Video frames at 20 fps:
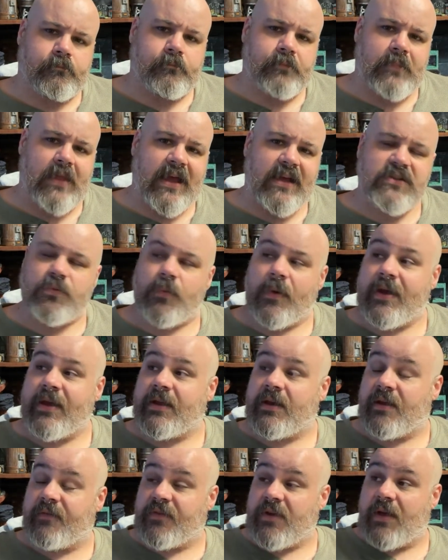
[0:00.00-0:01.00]
X-Wing,
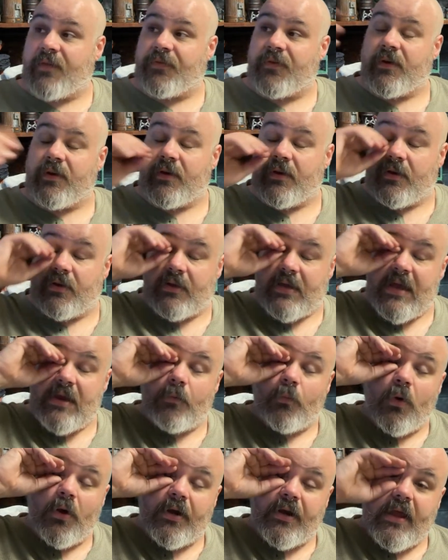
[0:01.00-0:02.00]
and I've got the
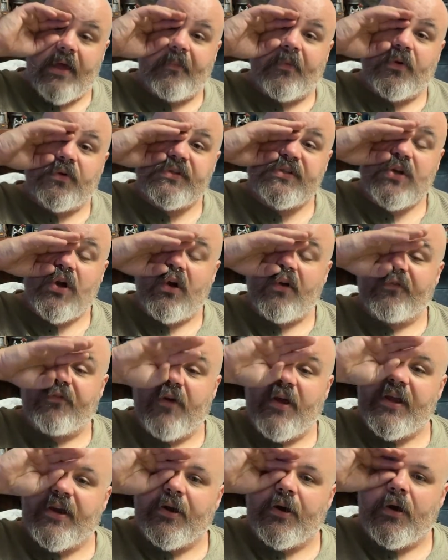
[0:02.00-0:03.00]
N1 Naboo
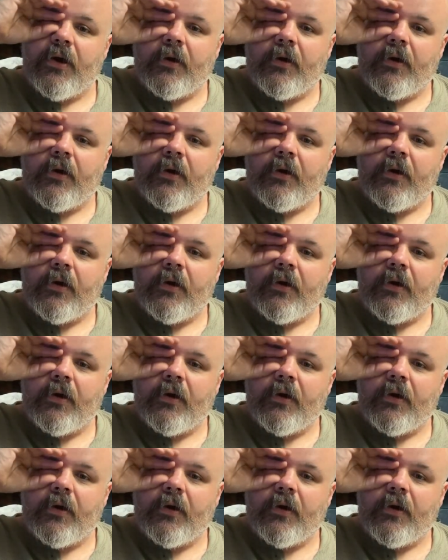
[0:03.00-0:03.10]
Starfighter,